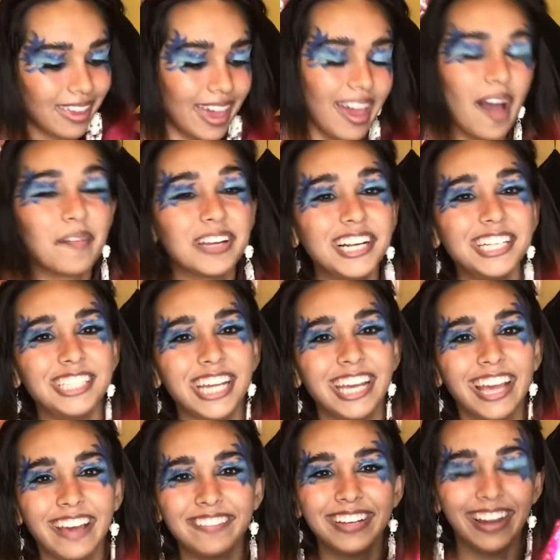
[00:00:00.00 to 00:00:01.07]

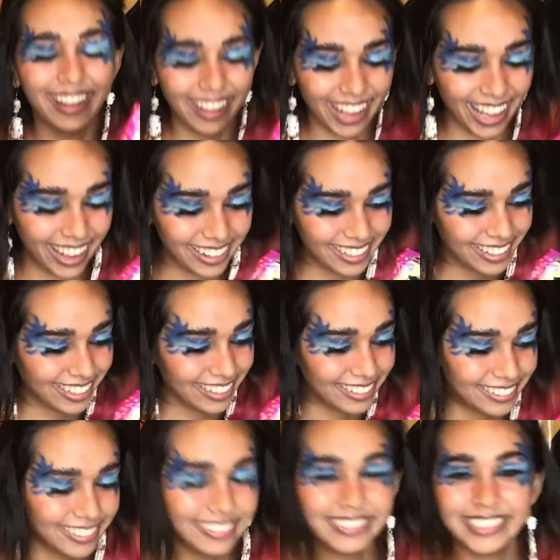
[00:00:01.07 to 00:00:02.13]
Okay,
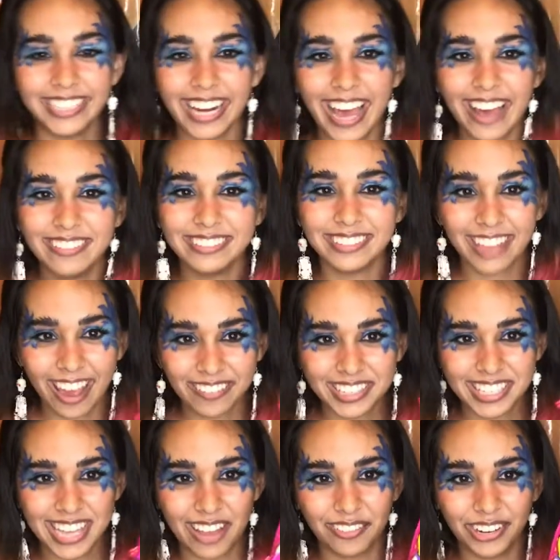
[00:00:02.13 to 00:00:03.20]
should I have the
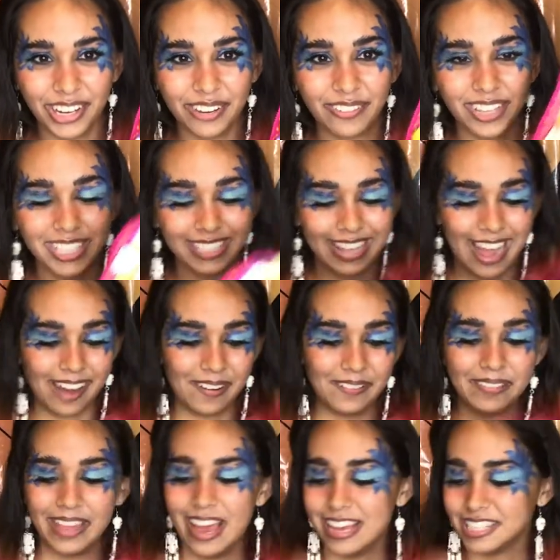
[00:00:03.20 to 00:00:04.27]
Sanrio ones now?
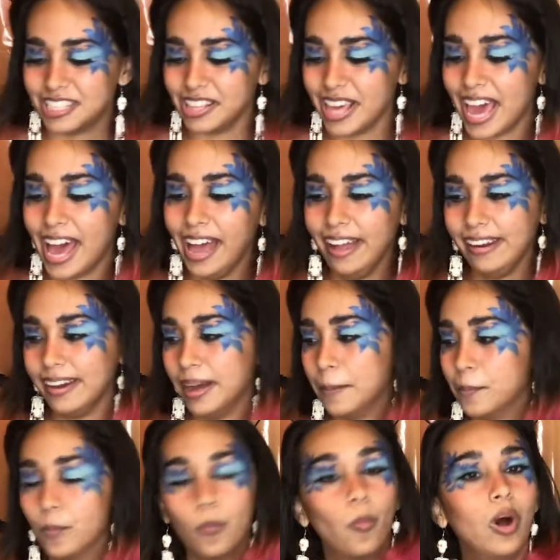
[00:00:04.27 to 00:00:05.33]
So they
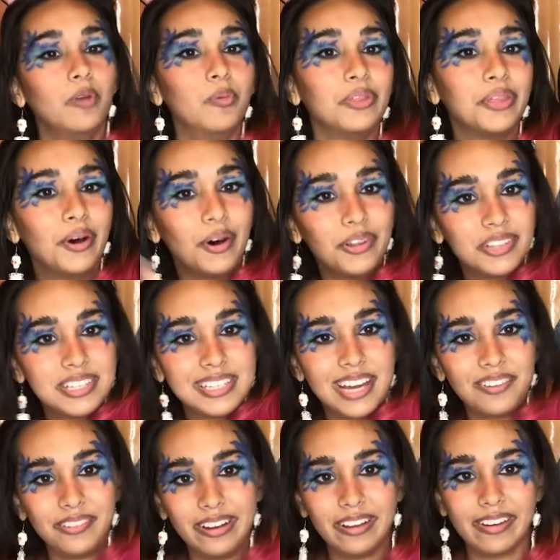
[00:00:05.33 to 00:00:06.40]
had one with all the
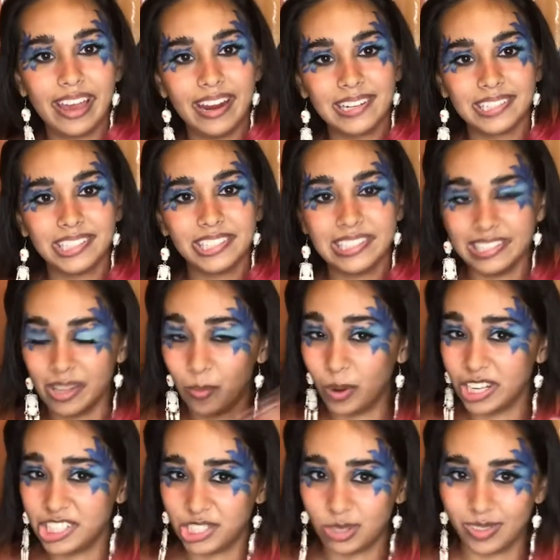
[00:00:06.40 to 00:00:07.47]
Sanrio characters and the
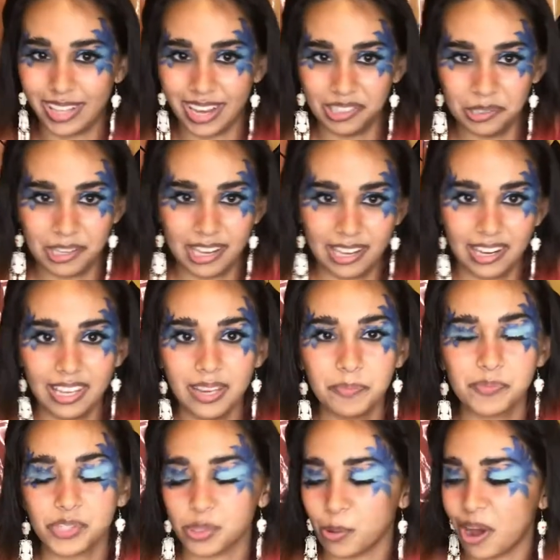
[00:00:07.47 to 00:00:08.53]
one just with Hello Kitty.
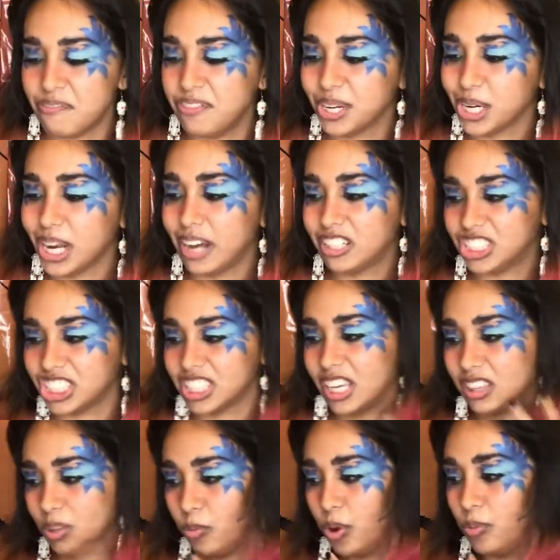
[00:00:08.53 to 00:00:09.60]
So I figured I'd just
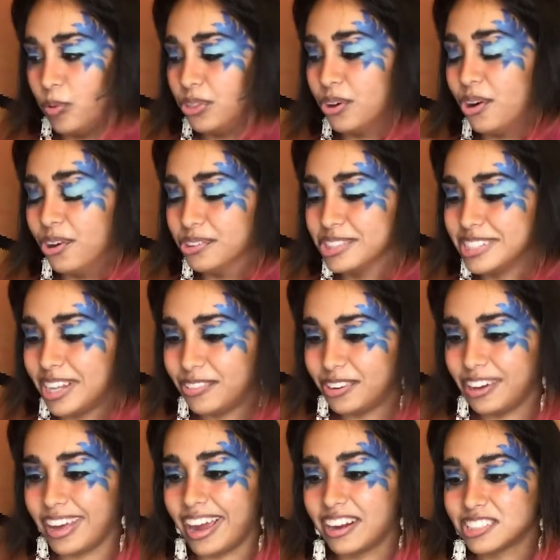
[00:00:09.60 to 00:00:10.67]
get the one with all the
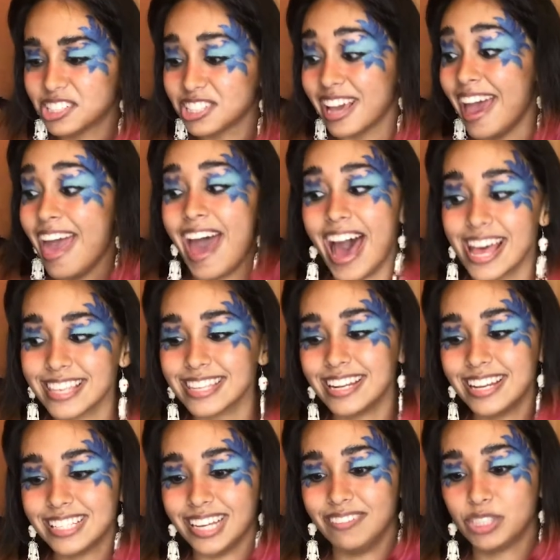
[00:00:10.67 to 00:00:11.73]
Sanrio characters. As it
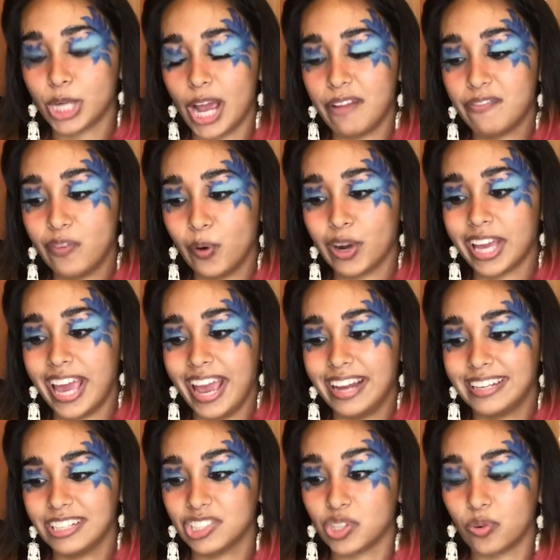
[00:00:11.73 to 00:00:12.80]
is, I've tried four
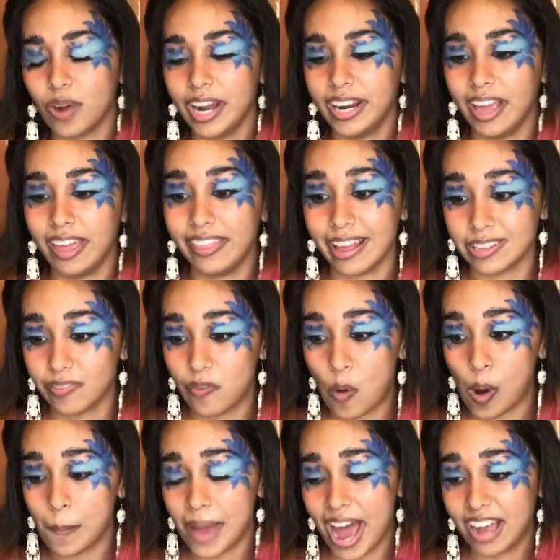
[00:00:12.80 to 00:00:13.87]
candies already, and that's
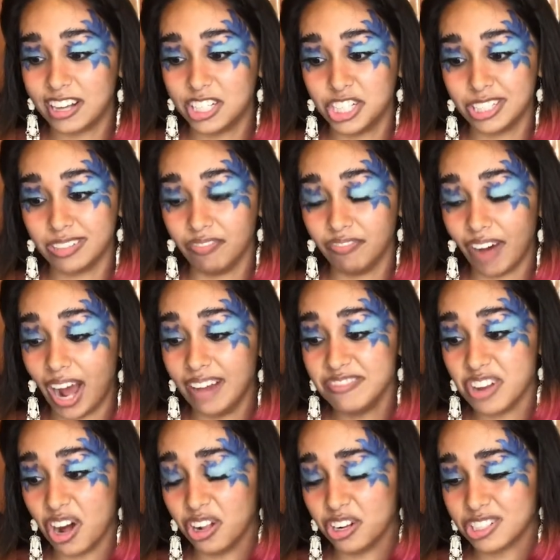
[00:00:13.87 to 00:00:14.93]
four packages of
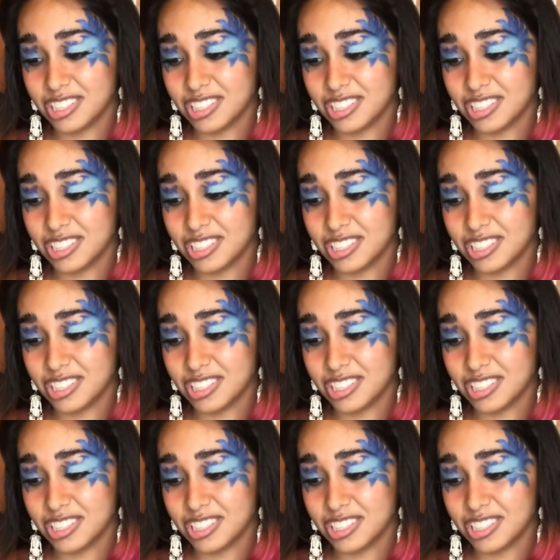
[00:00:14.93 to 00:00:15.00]
$5.